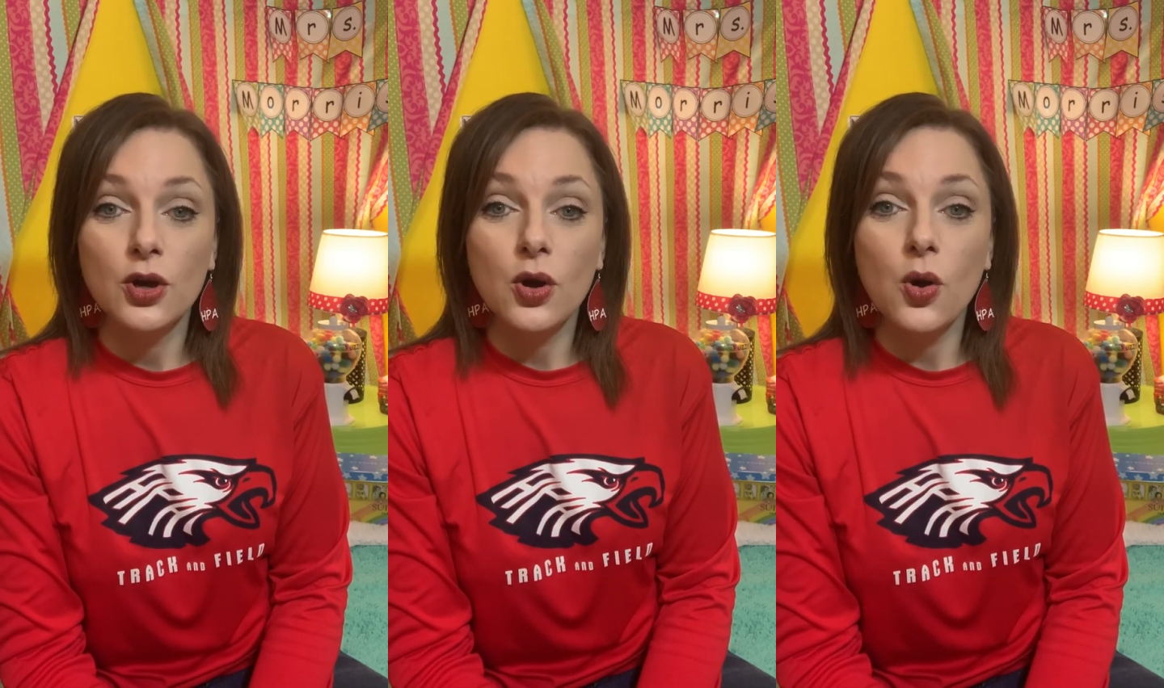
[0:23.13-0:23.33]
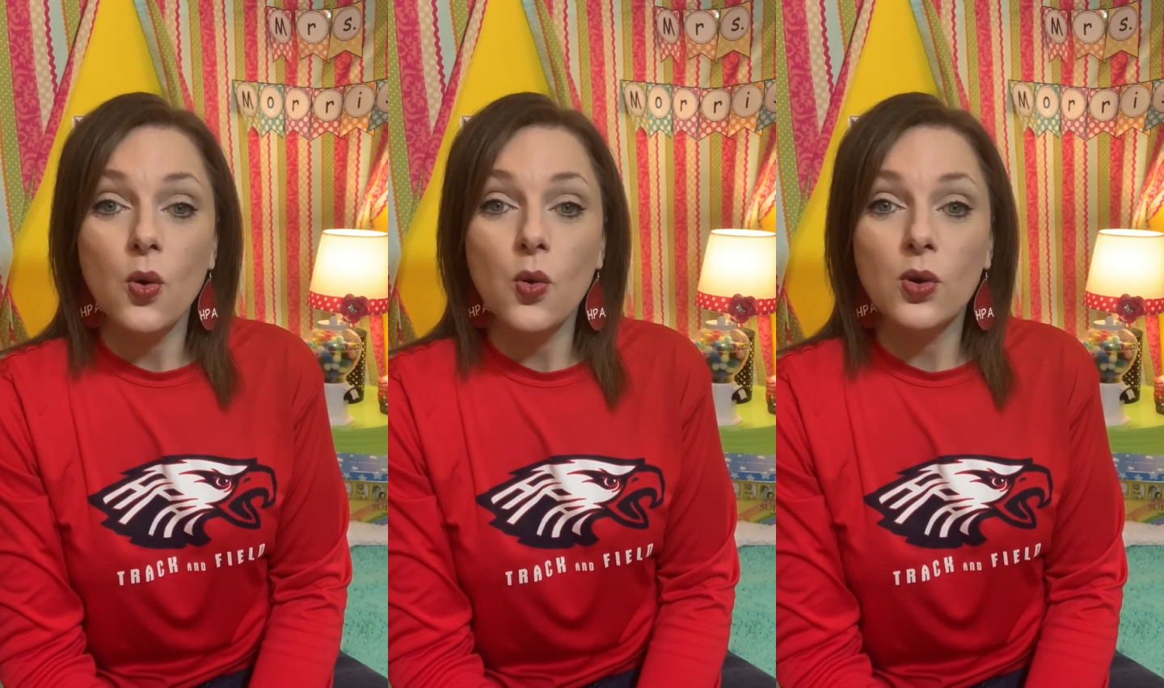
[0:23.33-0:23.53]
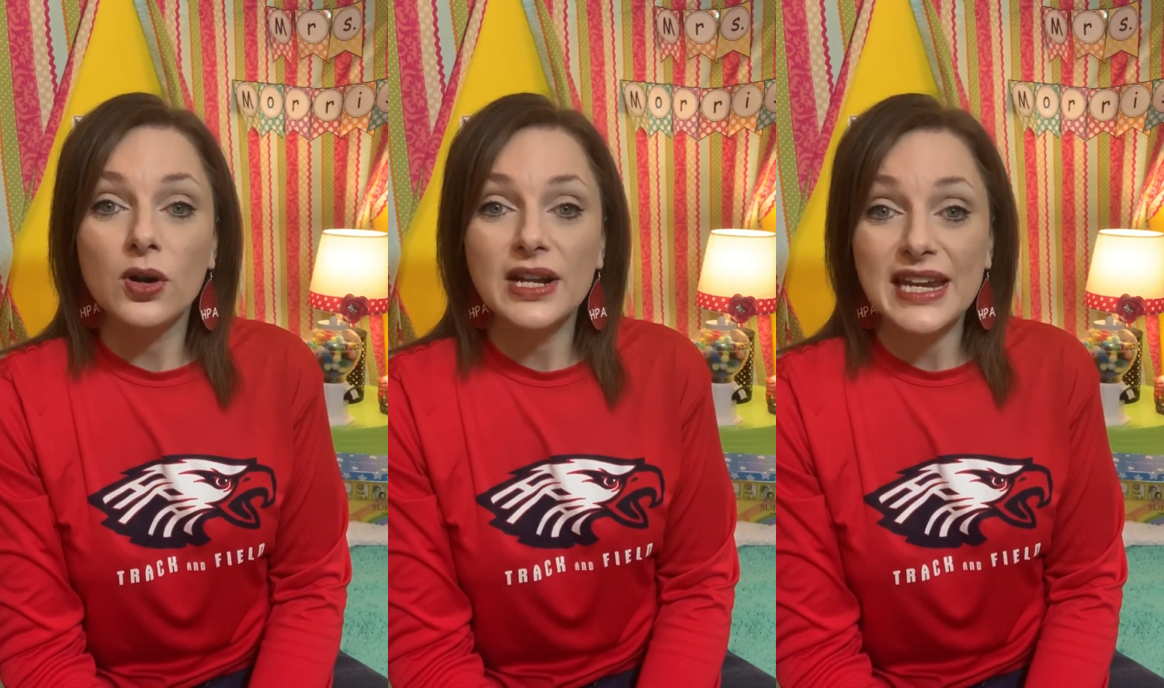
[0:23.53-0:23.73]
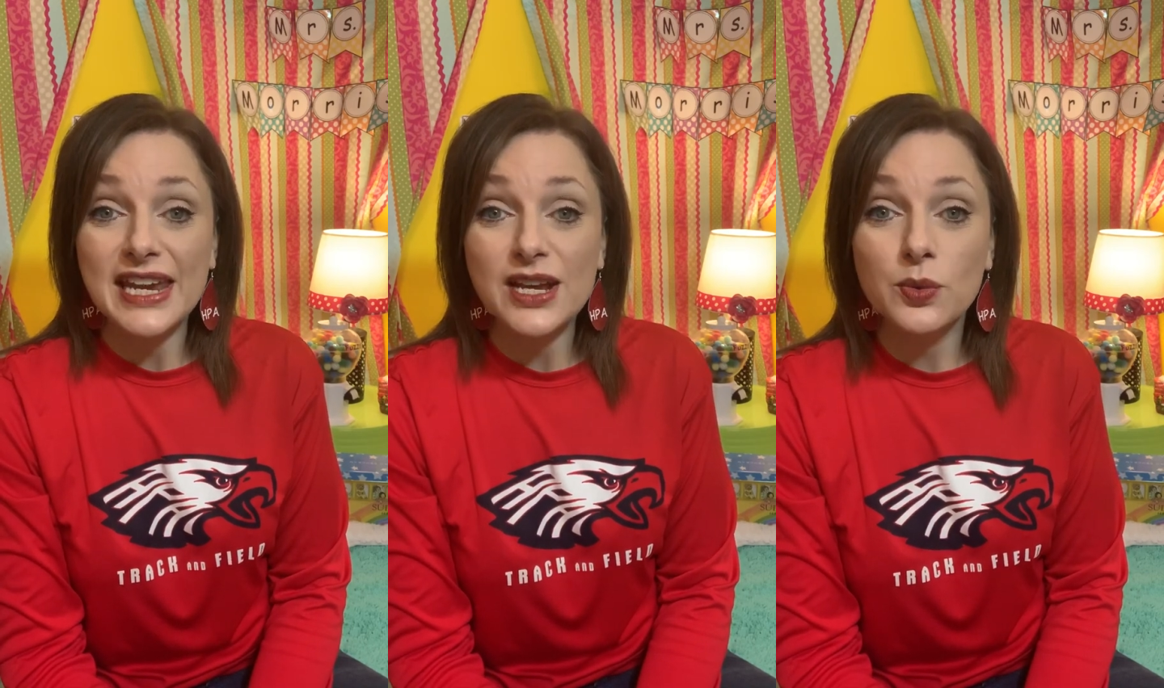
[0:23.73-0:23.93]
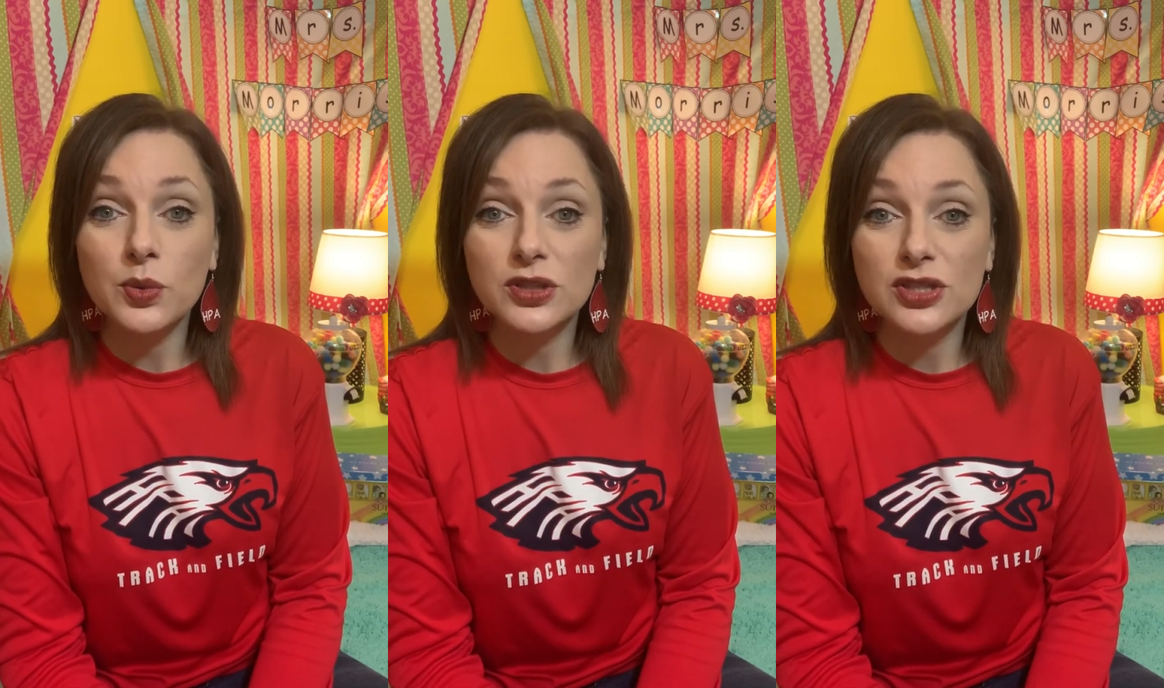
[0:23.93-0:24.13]
or
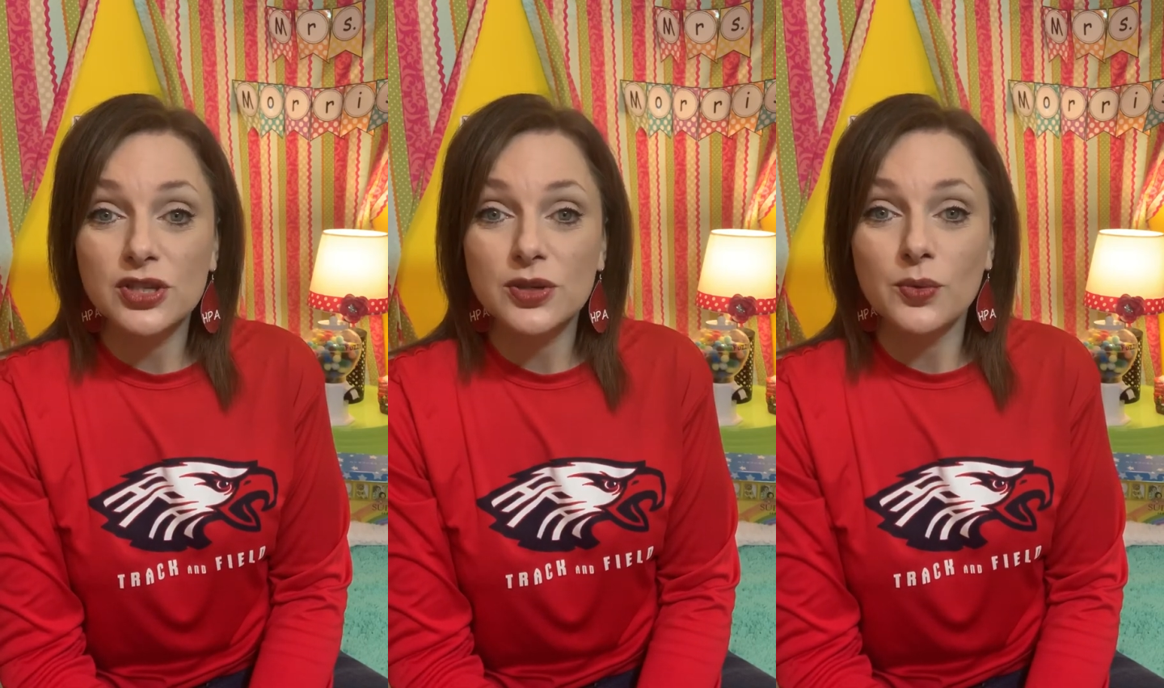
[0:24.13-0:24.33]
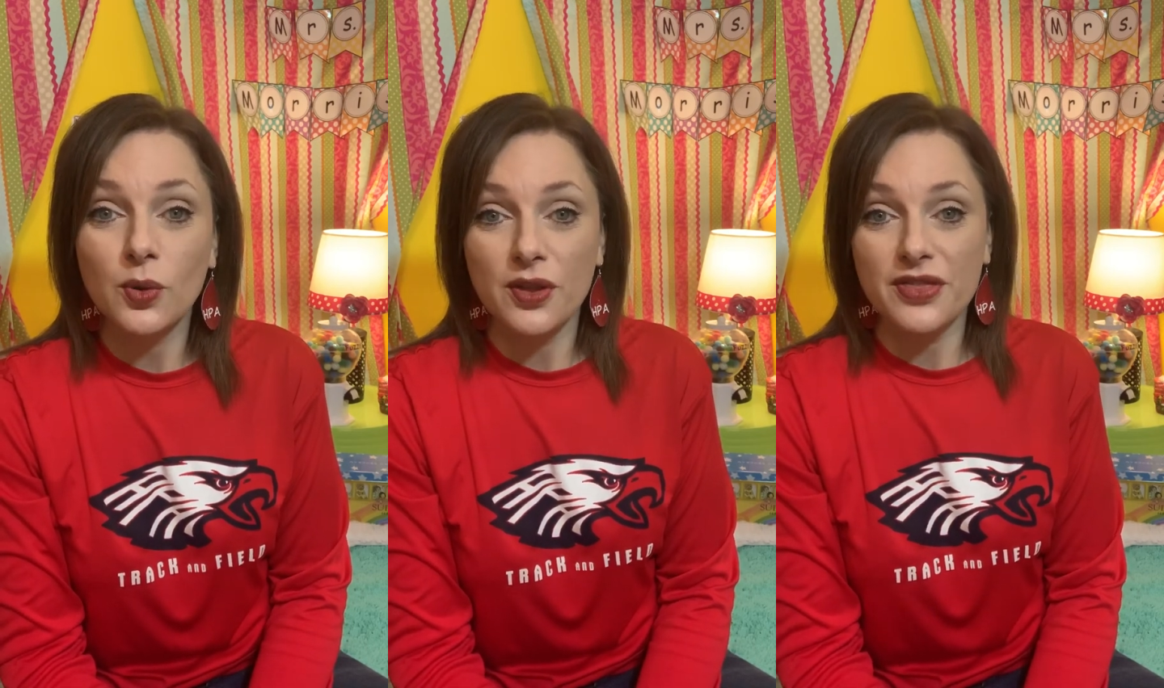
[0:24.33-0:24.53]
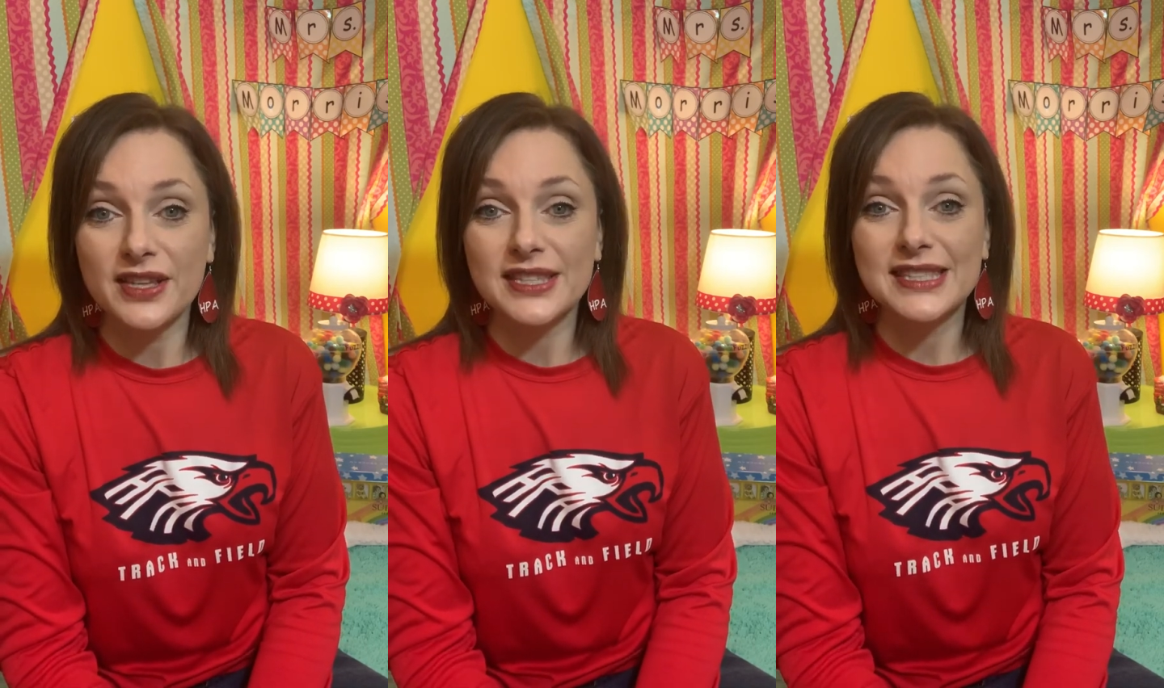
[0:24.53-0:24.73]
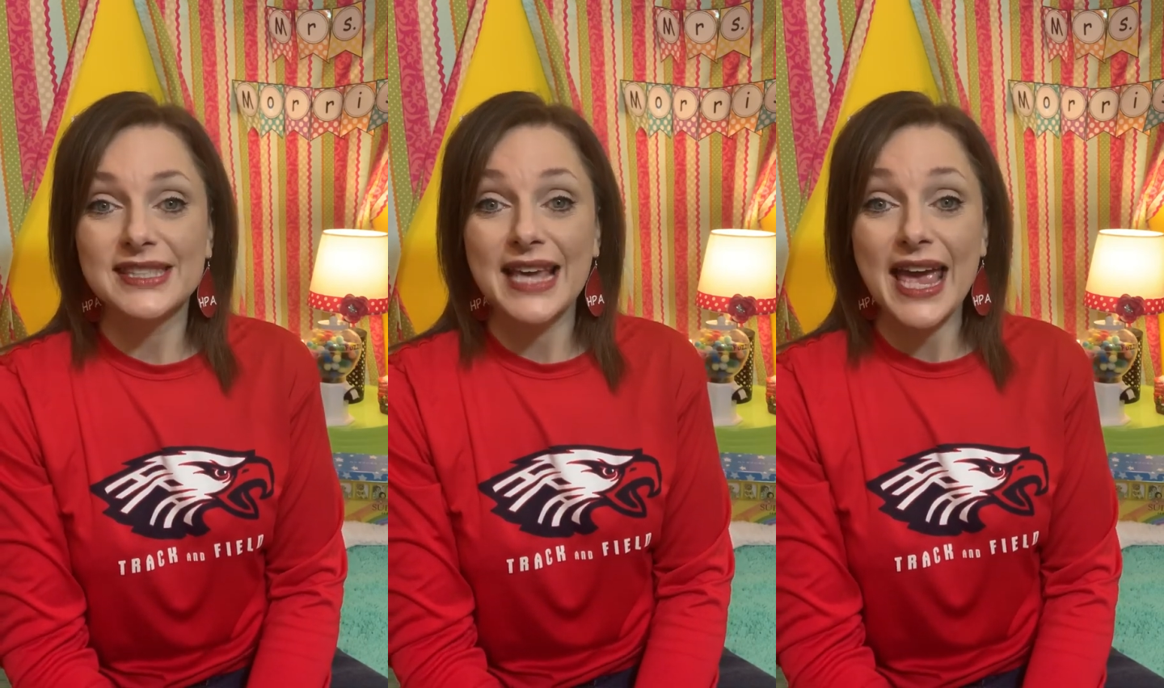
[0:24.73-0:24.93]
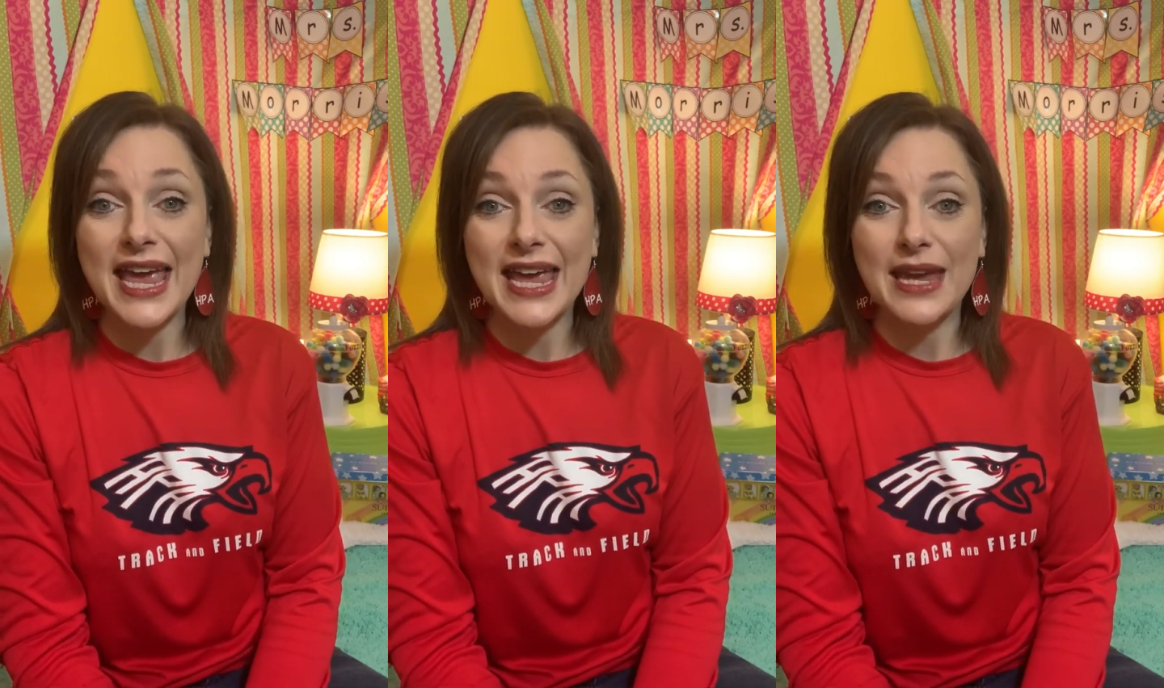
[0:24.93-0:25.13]
equal to or the
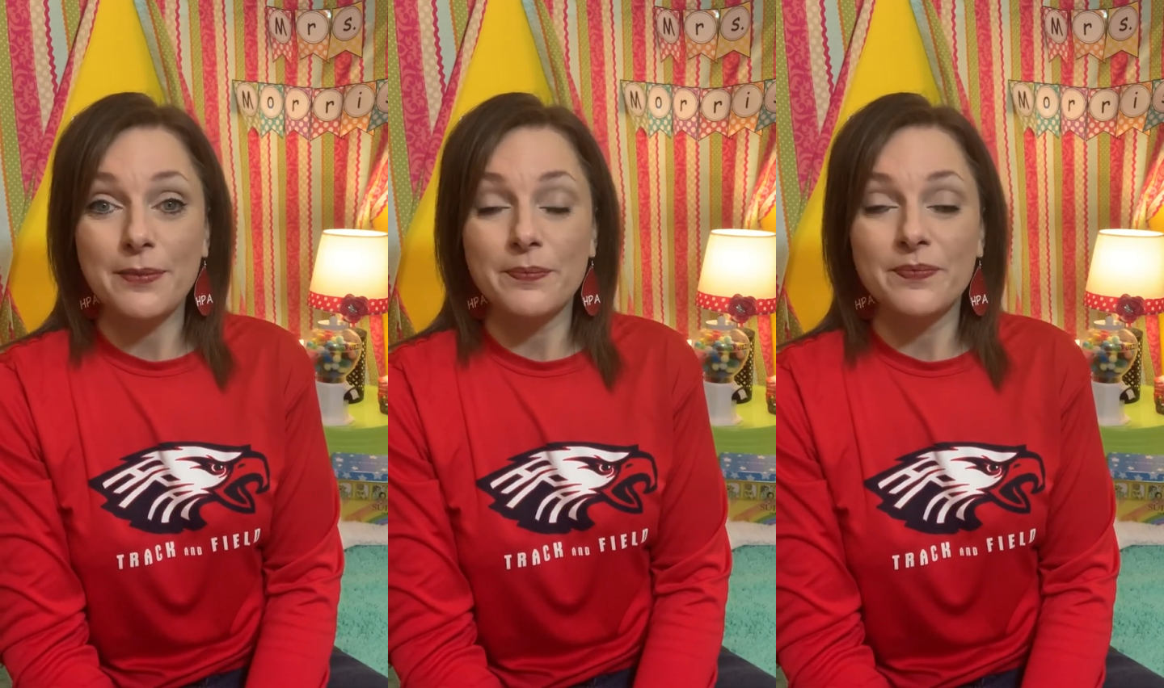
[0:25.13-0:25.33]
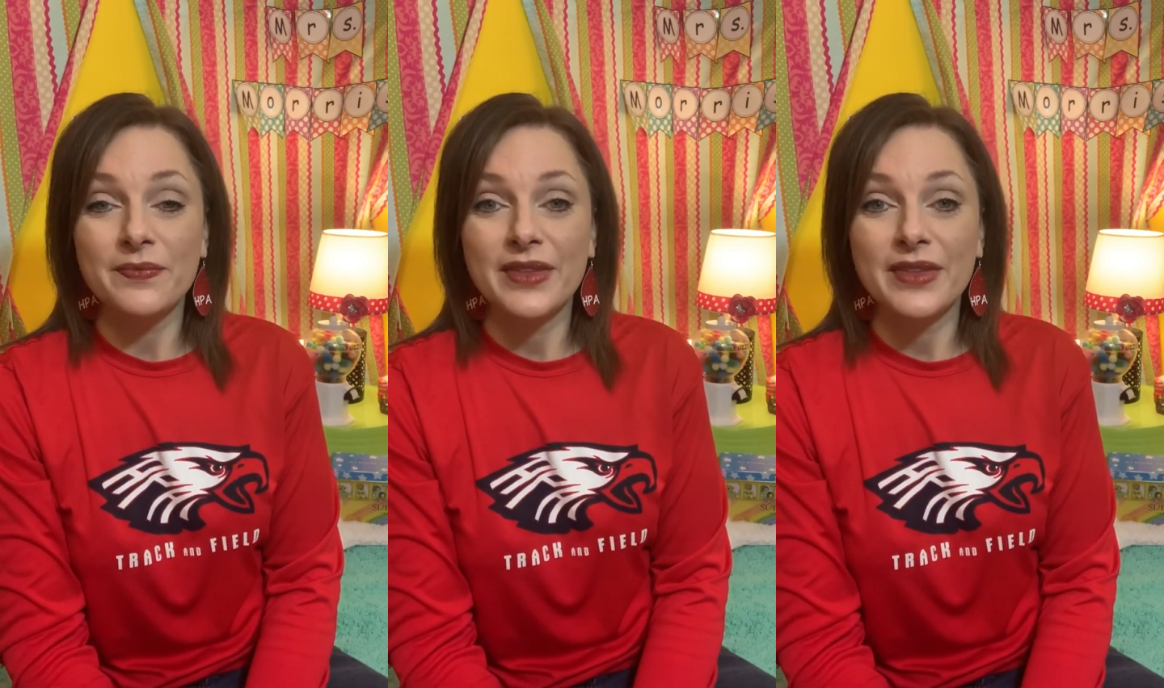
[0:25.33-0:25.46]
same.